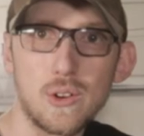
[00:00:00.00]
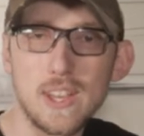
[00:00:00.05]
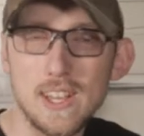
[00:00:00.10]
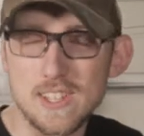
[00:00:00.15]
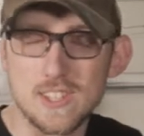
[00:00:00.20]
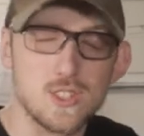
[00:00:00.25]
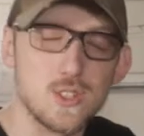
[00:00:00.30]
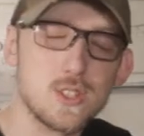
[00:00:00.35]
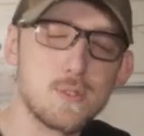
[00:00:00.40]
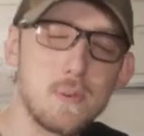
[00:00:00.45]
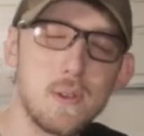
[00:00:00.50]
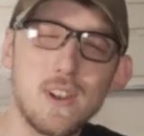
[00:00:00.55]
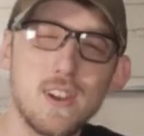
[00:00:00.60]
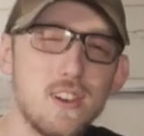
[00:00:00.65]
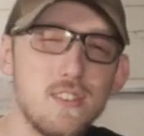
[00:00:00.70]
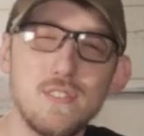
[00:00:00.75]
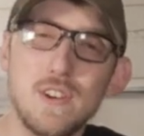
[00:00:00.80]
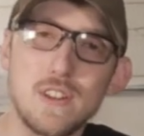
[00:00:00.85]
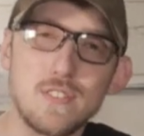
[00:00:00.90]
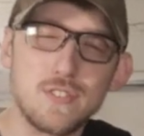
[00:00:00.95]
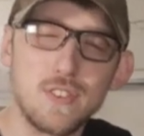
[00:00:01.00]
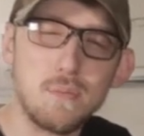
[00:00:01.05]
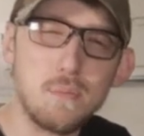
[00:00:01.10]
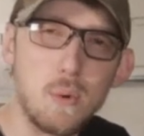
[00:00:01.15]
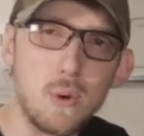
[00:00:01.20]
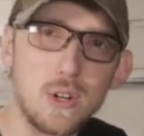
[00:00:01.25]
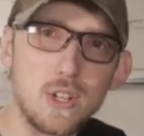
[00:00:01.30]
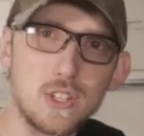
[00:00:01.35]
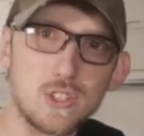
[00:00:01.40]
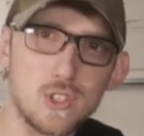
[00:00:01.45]
Okay, so it's been an eventful
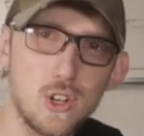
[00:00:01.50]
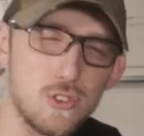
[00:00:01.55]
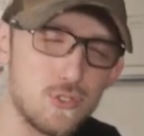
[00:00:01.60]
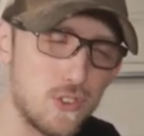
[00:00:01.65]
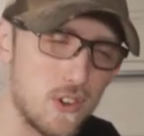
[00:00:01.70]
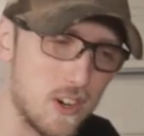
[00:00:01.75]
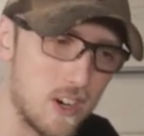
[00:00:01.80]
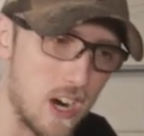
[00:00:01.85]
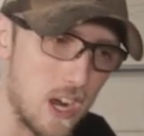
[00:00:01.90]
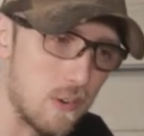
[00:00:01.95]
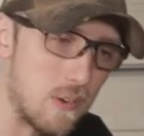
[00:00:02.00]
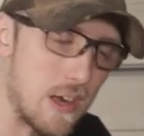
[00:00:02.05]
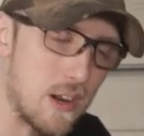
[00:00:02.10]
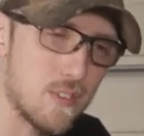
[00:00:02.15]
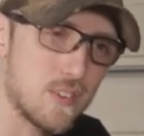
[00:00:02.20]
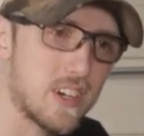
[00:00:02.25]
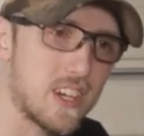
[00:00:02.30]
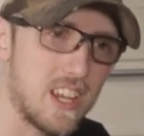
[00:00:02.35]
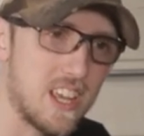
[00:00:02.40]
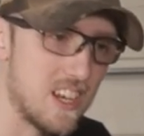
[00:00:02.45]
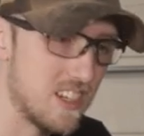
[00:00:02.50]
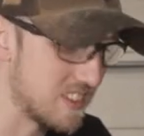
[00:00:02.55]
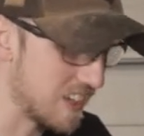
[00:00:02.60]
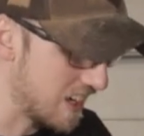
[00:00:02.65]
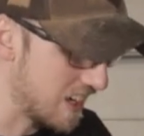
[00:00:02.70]
morning so far. I ran over to Canadian